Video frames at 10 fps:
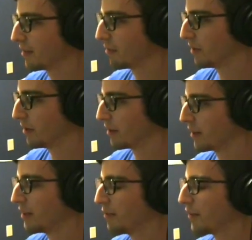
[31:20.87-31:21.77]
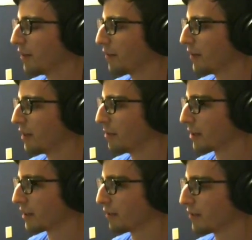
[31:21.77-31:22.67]
What thing I find funny about
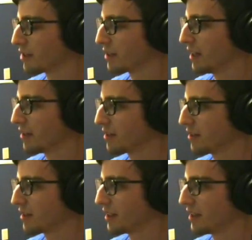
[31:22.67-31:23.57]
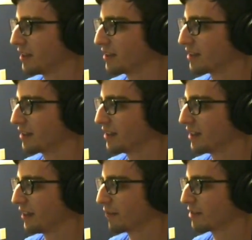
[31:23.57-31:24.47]
like the fish announcer is that his
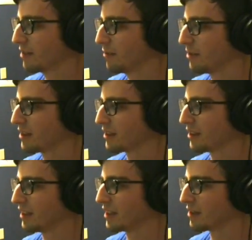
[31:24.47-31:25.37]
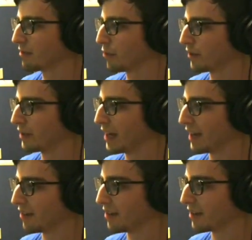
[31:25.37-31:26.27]
like for some reason he has more
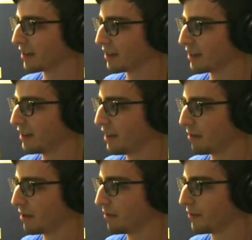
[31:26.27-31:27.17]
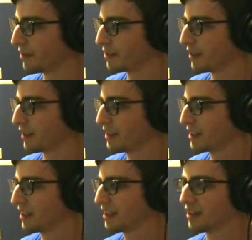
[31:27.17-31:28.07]
dialogue in the GameCube version, at least
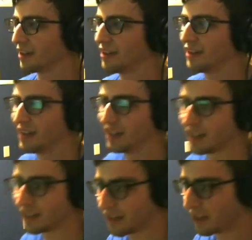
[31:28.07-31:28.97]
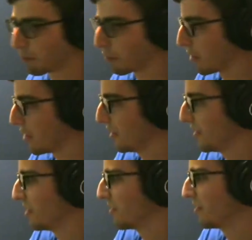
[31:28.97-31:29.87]
like in like
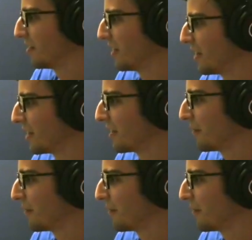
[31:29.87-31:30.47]
Brain, like